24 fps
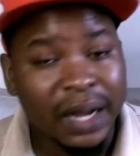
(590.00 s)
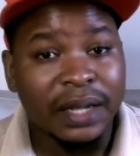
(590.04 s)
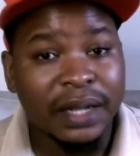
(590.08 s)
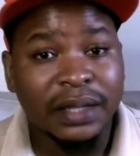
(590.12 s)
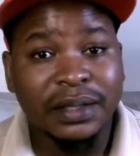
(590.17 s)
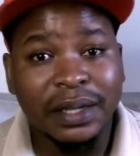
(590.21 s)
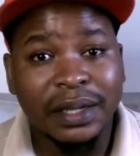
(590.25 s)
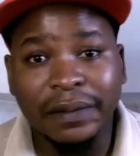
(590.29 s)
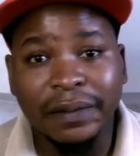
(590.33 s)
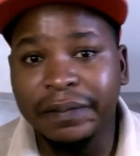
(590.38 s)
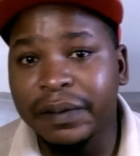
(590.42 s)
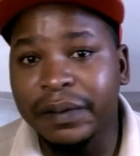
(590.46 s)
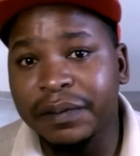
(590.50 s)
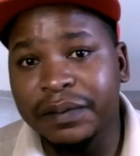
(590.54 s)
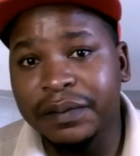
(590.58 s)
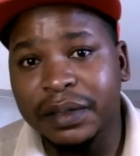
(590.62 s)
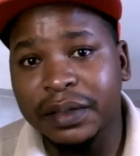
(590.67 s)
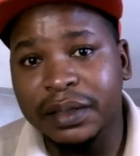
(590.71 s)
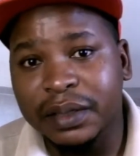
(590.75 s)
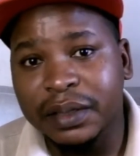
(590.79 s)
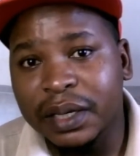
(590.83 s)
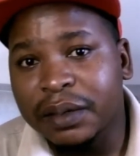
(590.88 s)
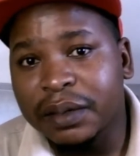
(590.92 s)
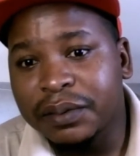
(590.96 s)
Let's say
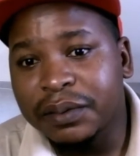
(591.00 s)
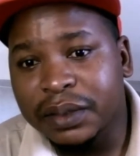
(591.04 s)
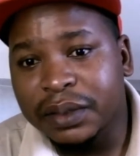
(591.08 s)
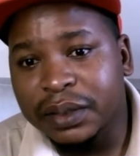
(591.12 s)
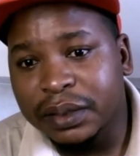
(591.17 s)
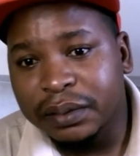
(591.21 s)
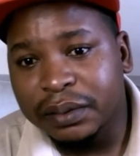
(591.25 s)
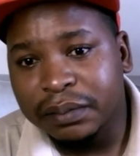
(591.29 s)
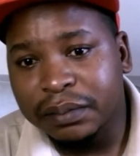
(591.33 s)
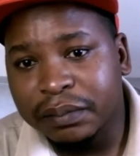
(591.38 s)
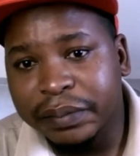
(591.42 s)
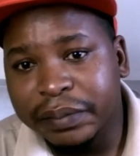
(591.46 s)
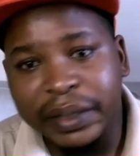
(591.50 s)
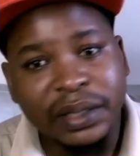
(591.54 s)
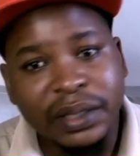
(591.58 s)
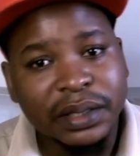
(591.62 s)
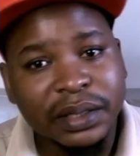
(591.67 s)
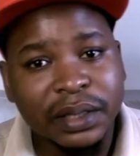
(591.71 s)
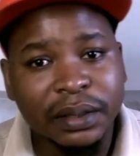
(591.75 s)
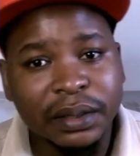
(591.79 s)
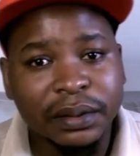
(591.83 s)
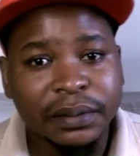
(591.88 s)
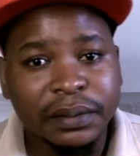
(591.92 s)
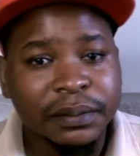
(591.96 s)
15,000 per
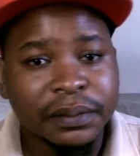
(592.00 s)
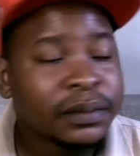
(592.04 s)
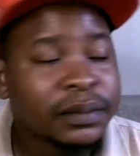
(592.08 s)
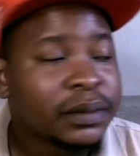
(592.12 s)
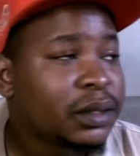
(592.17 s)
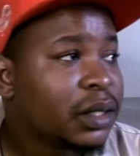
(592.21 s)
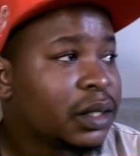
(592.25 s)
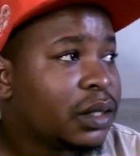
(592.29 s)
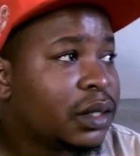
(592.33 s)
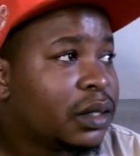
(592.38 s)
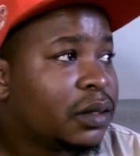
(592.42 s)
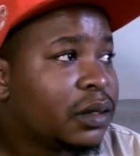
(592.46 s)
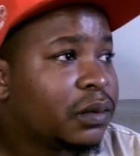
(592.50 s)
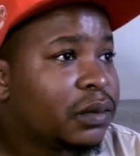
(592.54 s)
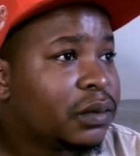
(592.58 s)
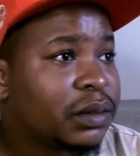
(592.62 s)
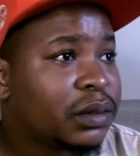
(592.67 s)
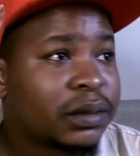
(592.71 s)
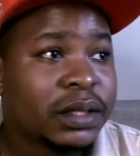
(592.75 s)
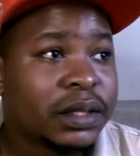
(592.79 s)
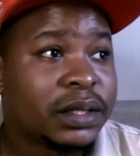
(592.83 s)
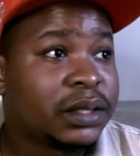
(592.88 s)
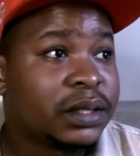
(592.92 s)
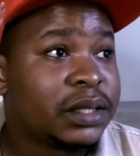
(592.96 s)
se.
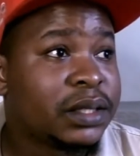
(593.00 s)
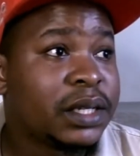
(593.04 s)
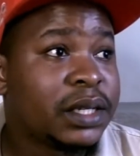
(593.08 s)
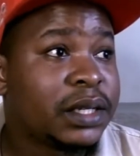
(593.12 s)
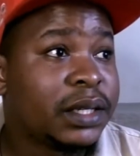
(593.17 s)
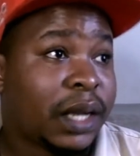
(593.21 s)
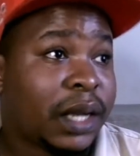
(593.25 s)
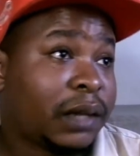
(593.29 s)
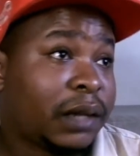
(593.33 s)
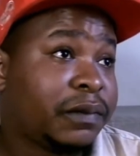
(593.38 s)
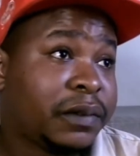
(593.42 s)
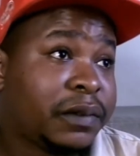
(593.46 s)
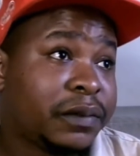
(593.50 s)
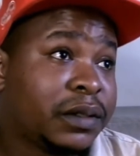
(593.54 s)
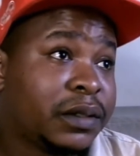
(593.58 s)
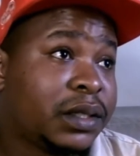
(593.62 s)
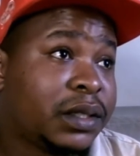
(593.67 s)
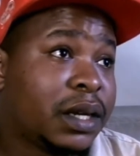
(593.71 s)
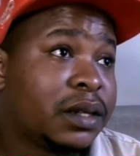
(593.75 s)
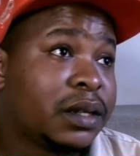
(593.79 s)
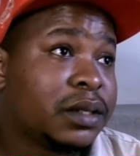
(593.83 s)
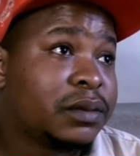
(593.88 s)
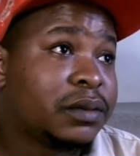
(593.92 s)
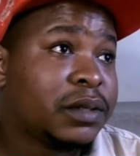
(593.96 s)
Again, they say that
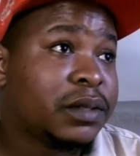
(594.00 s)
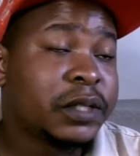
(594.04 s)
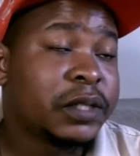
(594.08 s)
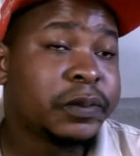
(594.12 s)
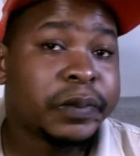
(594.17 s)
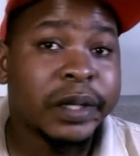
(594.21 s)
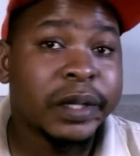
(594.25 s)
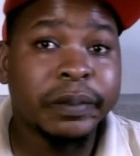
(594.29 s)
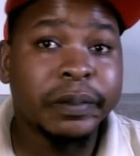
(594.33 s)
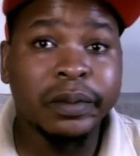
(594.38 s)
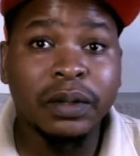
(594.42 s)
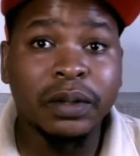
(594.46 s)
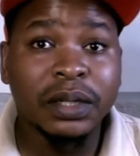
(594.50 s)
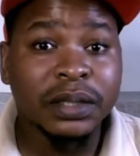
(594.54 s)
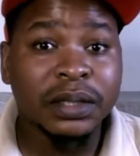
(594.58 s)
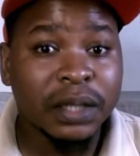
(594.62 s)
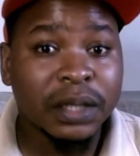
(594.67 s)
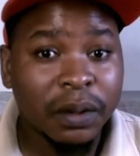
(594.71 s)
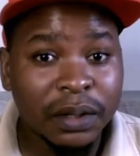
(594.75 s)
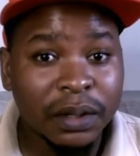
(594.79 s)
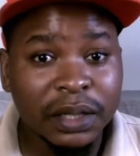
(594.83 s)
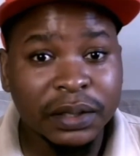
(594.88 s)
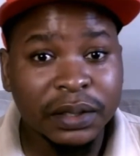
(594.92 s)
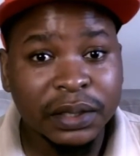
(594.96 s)
50,000 was paid because
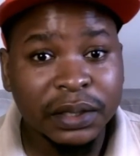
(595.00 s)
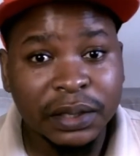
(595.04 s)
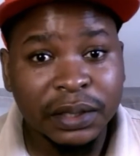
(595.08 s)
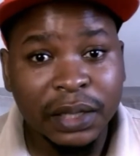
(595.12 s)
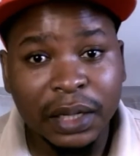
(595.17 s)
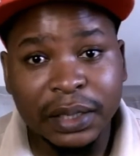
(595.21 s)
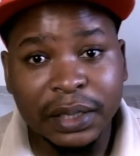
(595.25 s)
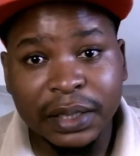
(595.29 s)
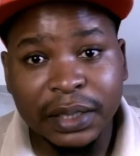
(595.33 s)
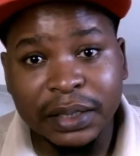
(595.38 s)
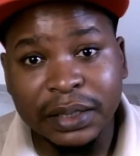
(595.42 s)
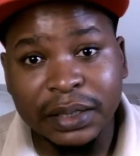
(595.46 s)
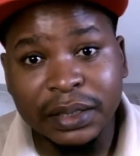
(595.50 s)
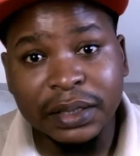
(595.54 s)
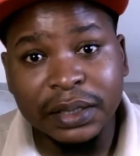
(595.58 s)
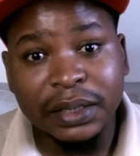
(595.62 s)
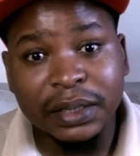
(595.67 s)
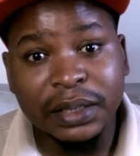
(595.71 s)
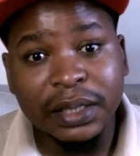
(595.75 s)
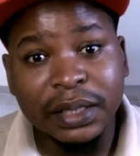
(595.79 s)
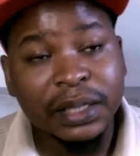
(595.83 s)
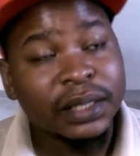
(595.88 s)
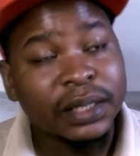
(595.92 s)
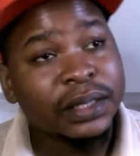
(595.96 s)
the only thing that they
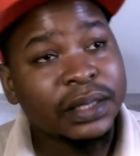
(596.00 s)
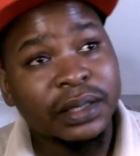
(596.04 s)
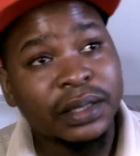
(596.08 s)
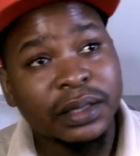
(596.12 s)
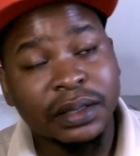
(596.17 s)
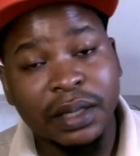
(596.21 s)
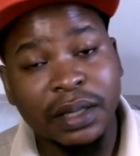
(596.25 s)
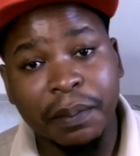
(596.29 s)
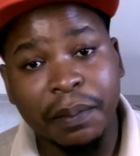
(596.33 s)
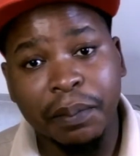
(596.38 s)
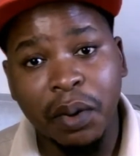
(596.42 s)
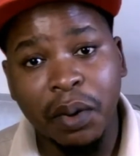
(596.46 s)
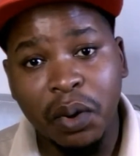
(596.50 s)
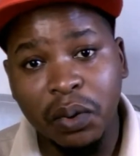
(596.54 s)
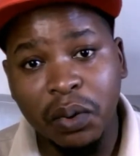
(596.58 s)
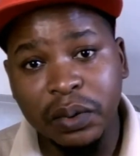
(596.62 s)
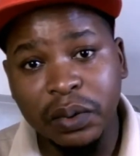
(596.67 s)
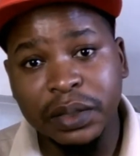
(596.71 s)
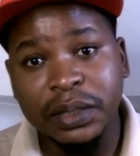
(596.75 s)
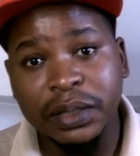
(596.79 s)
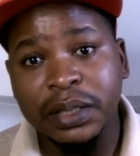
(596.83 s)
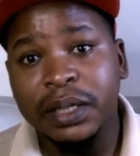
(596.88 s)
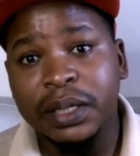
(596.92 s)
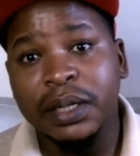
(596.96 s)
did there is the
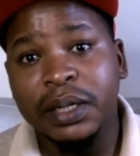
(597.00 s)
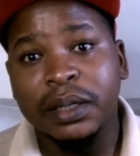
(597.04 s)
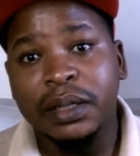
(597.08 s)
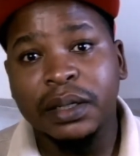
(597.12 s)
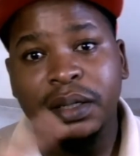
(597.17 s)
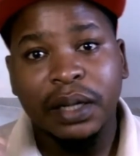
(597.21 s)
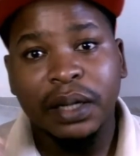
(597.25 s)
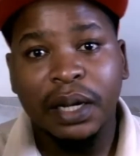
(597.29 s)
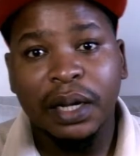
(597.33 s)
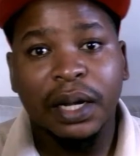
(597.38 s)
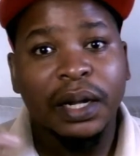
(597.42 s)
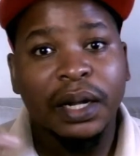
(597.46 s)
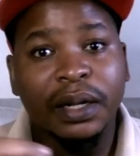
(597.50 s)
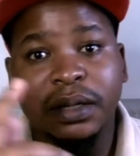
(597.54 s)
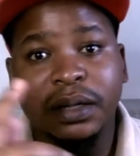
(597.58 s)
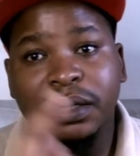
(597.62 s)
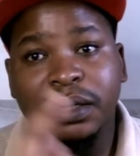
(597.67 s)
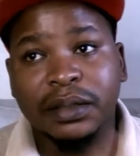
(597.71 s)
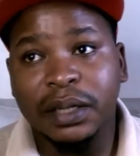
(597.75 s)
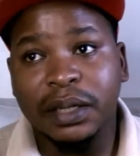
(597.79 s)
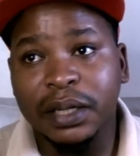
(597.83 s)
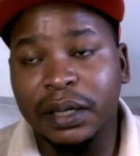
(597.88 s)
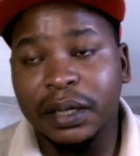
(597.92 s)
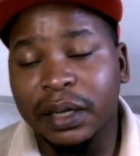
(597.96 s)
poles
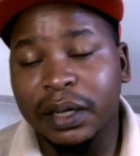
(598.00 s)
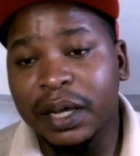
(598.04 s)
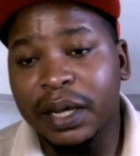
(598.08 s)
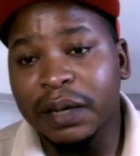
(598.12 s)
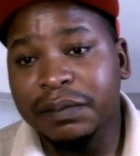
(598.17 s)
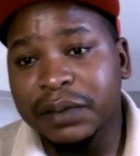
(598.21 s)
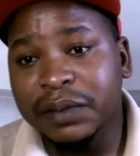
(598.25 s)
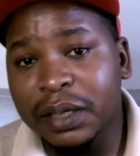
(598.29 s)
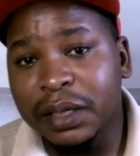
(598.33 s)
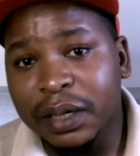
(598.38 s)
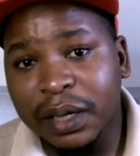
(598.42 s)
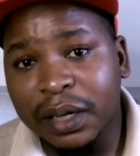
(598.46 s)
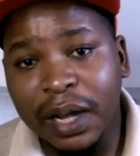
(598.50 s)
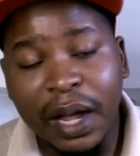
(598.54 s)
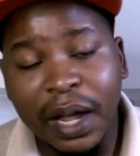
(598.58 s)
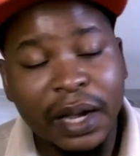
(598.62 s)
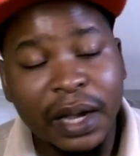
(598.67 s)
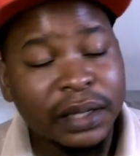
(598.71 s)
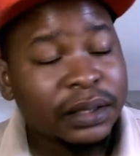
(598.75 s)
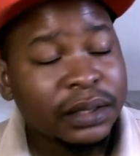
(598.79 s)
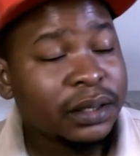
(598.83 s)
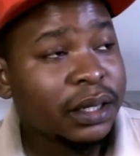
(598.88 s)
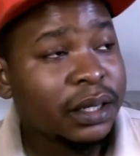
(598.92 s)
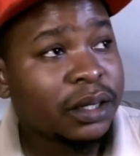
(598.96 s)
left and
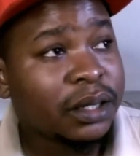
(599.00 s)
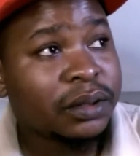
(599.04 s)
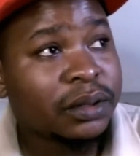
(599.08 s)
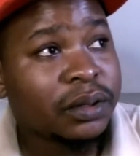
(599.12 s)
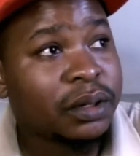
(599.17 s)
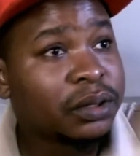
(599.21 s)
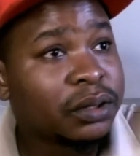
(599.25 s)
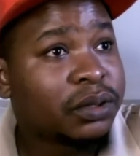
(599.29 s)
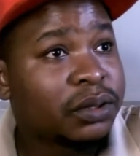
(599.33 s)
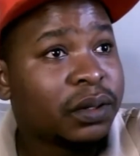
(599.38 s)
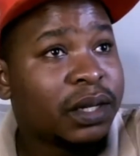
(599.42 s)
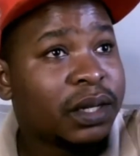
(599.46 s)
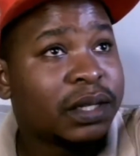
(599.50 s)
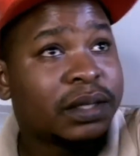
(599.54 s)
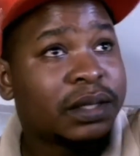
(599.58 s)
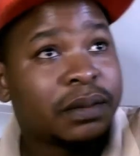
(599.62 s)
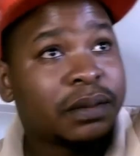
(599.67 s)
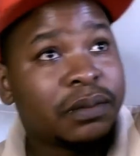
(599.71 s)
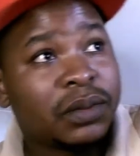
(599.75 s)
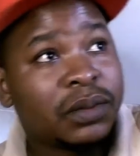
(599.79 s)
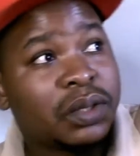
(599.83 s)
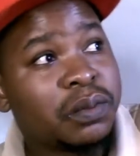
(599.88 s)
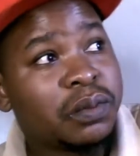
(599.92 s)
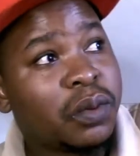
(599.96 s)
right, and also the
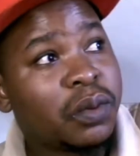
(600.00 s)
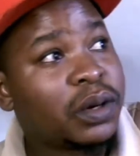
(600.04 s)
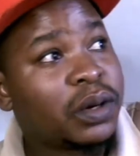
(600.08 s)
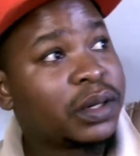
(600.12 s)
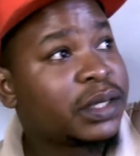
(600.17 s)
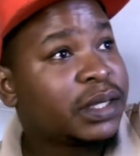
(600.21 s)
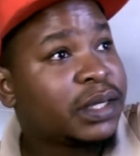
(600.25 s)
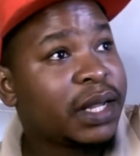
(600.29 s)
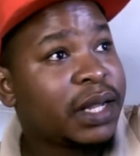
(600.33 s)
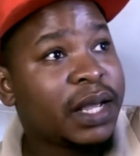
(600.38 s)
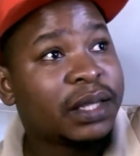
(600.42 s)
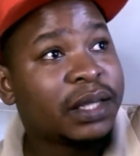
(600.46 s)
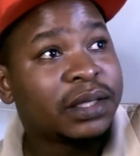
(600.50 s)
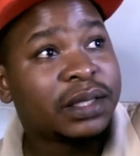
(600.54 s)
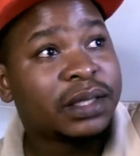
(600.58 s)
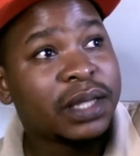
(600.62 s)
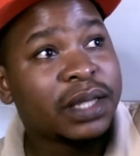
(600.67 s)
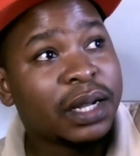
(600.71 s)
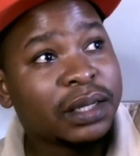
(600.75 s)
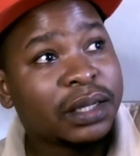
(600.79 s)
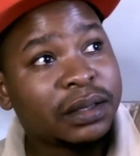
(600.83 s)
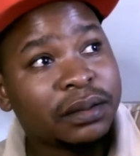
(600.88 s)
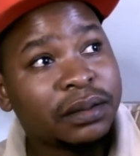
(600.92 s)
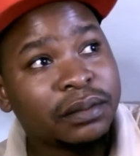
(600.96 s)
small stands
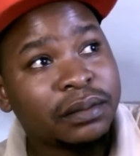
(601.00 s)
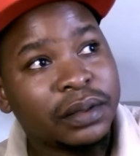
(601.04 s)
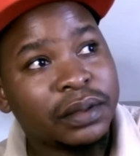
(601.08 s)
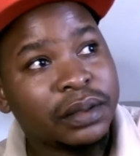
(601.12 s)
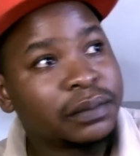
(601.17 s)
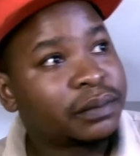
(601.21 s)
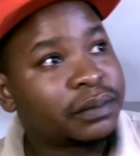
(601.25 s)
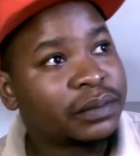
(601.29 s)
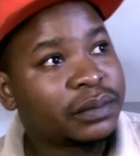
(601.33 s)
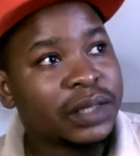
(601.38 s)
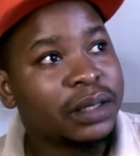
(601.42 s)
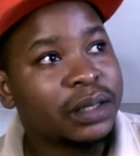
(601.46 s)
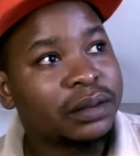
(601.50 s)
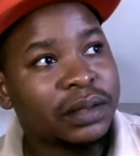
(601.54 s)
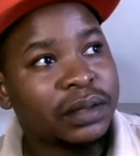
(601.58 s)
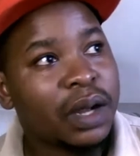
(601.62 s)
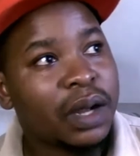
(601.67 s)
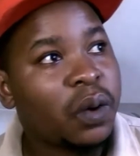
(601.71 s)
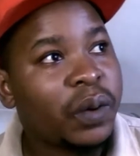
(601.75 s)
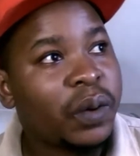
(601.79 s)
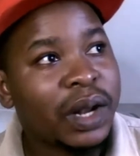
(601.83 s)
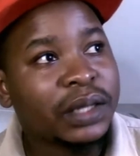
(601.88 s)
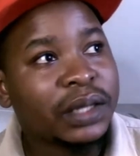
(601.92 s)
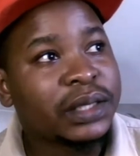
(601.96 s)
that
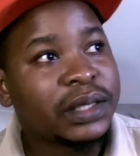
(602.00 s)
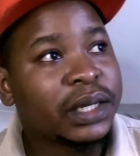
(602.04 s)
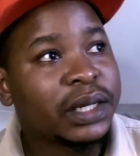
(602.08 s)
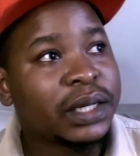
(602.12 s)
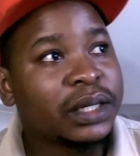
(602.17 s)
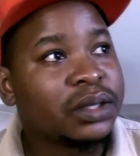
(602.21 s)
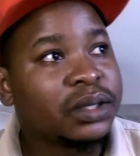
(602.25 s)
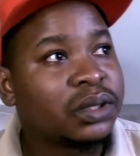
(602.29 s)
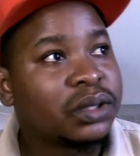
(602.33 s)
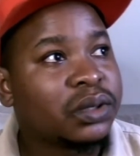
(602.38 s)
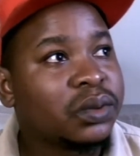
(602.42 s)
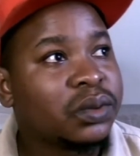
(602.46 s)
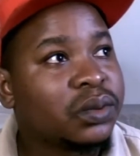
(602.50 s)
a welder can